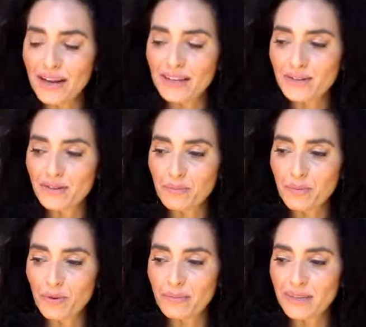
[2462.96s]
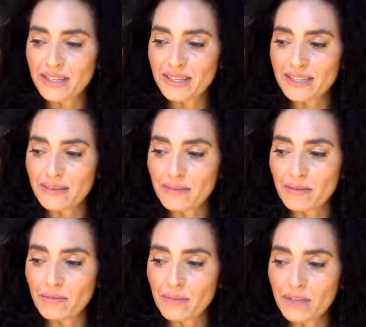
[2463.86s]
at a certain point, because.
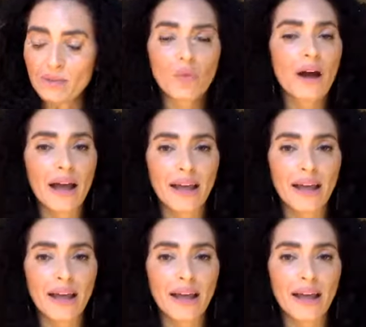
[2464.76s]
Because why?